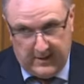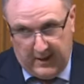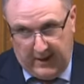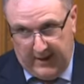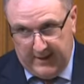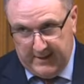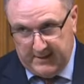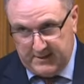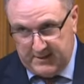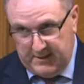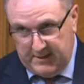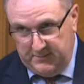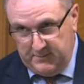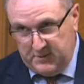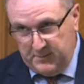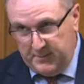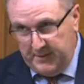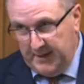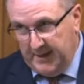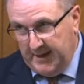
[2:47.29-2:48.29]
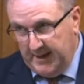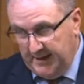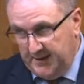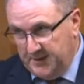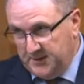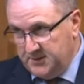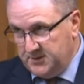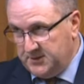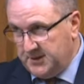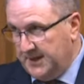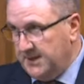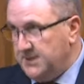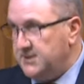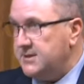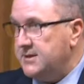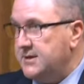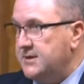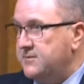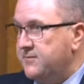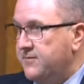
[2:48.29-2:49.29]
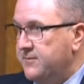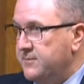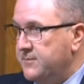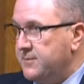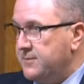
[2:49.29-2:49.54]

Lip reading: I seemed to be inundated